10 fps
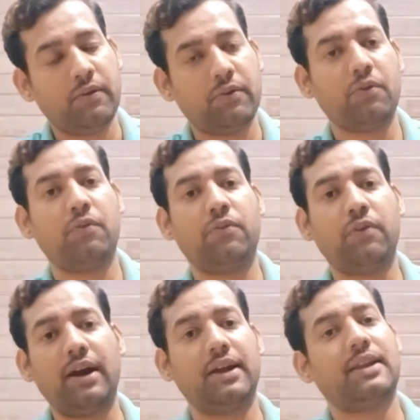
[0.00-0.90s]
to
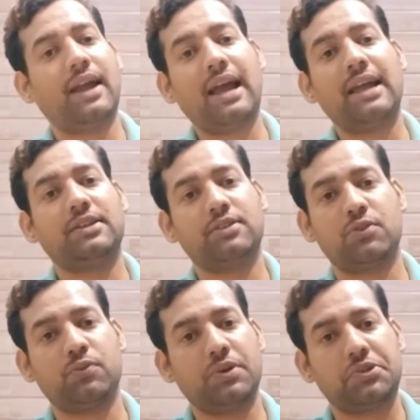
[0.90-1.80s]
fight any
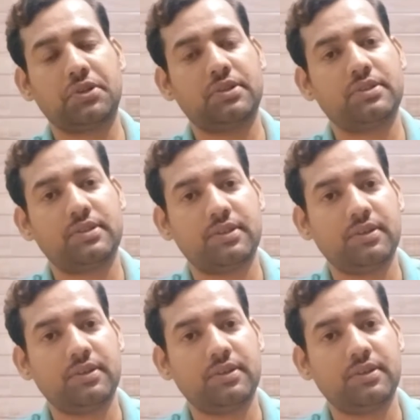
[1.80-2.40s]
situations,